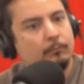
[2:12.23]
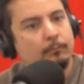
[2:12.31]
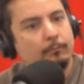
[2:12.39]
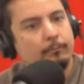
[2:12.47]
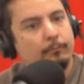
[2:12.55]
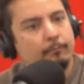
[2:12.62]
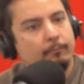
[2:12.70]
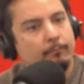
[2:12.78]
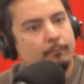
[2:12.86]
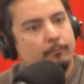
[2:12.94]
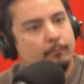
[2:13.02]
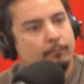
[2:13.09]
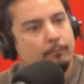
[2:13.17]

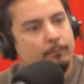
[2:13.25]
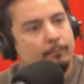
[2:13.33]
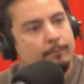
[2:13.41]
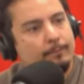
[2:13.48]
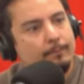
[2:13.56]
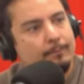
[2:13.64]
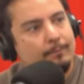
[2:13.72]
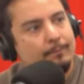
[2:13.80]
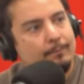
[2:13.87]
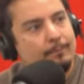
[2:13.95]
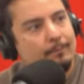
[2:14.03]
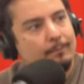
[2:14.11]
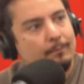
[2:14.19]

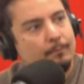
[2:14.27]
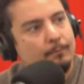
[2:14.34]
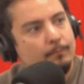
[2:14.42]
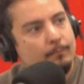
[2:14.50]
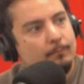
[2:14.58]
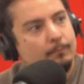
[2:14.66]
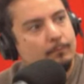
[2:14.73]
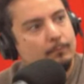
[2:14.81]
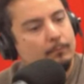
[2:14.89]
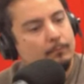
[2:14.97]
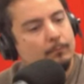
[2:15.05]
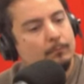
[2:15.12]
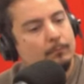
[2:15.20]

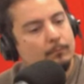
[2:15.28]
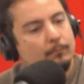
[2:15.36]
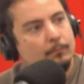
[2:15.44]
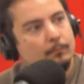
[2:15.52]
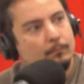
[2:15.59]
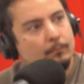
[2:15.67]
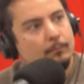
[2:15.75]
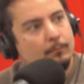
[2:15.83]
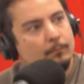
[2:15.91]
(silent)